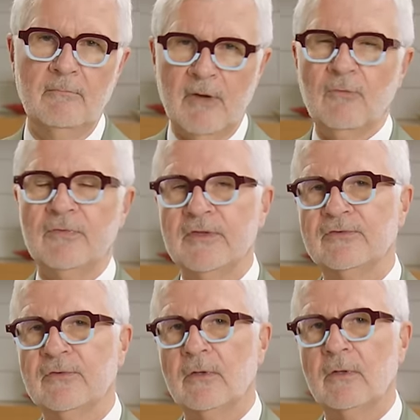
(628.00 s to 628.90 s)
milk
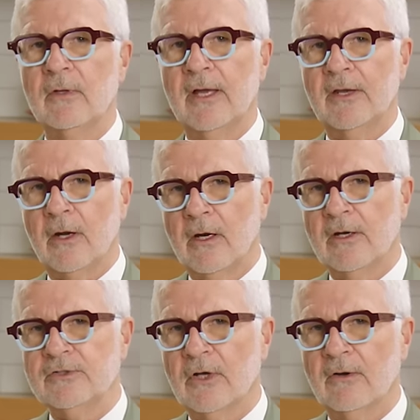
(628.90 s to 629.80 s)
thistle and
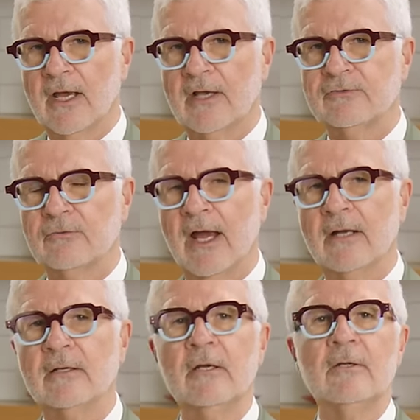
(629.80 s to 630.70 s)
artichoke
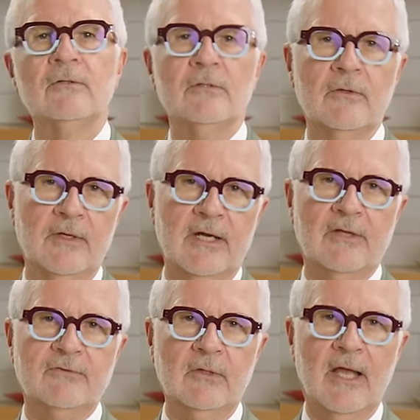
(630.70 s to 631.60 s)
extract to the
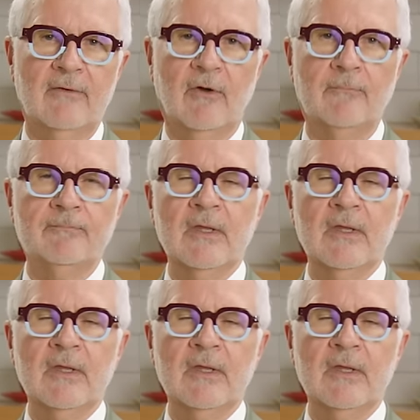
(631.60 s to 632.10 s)
next level.